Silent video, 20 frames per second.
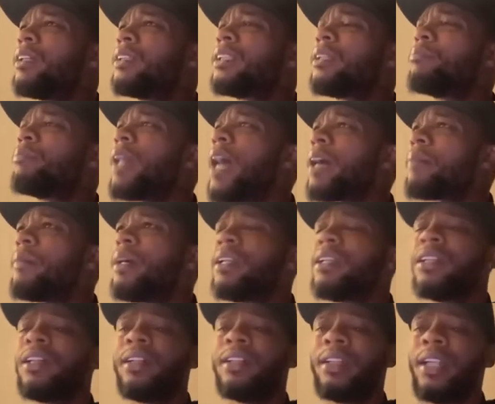
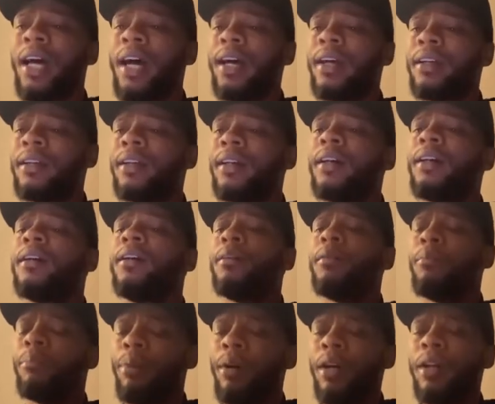her or not?
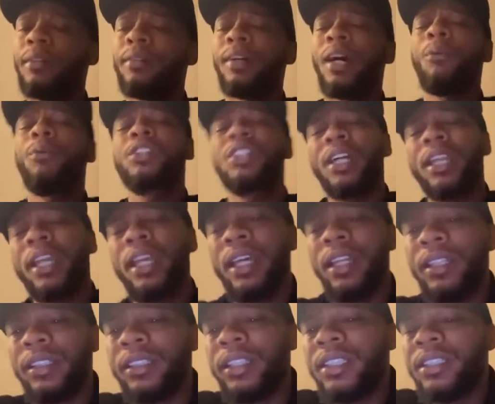But I want y'all to
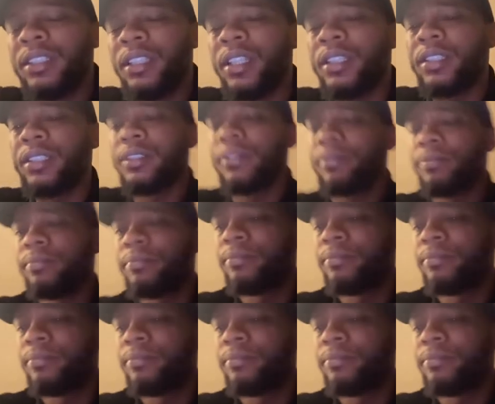hear this. Listen to this.